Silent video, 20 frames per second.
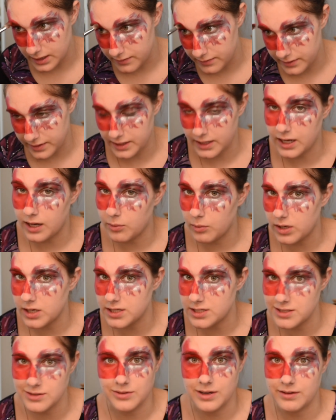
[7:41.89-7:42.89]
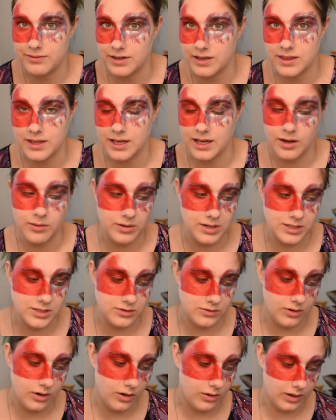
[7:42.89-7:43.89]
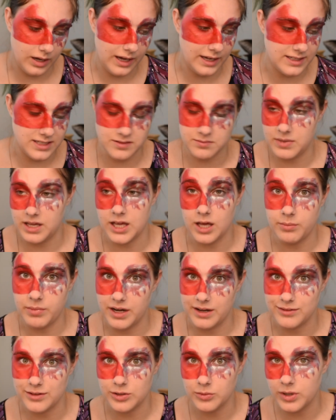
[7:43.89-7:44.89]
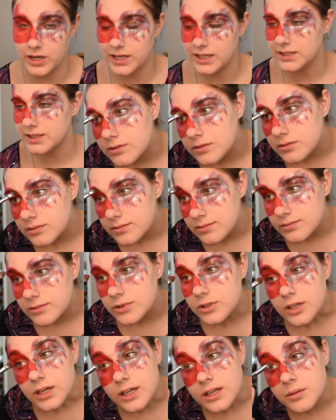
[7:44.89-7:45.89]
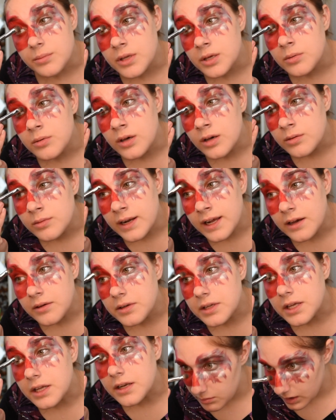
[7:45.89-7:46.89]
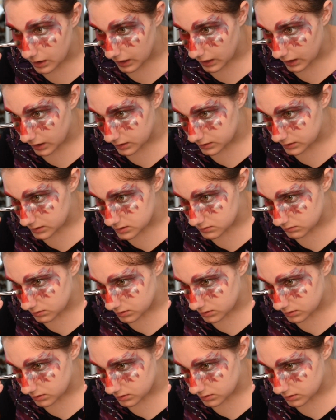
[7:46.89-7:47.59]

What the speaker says: everything. I want to do everything. I want to do all kinds of makeup everywhere. Trying to be well-rounded. Making at least